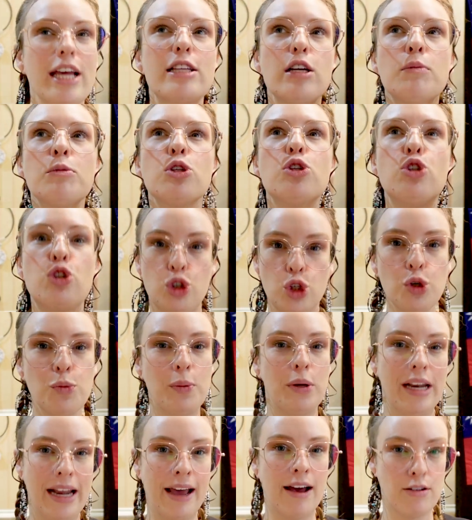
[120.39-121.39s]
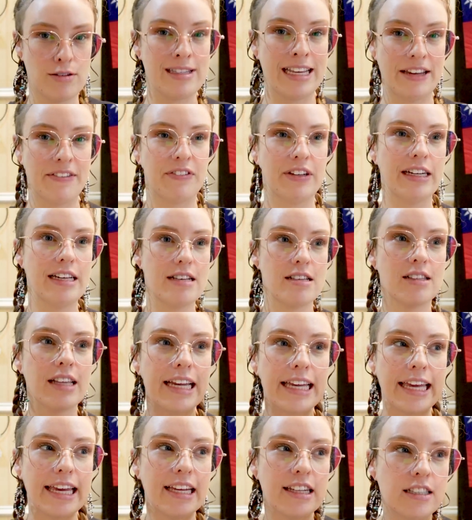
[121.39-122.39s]
it's almost stupid how safe it is.
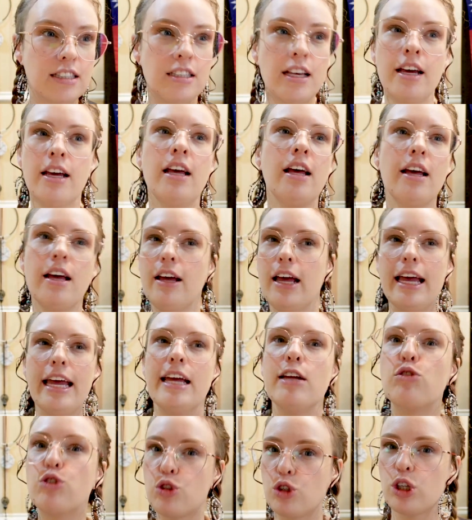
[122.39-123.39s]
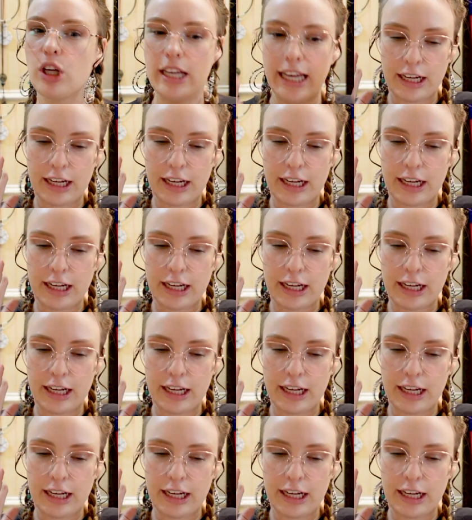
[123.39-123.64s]
Like it's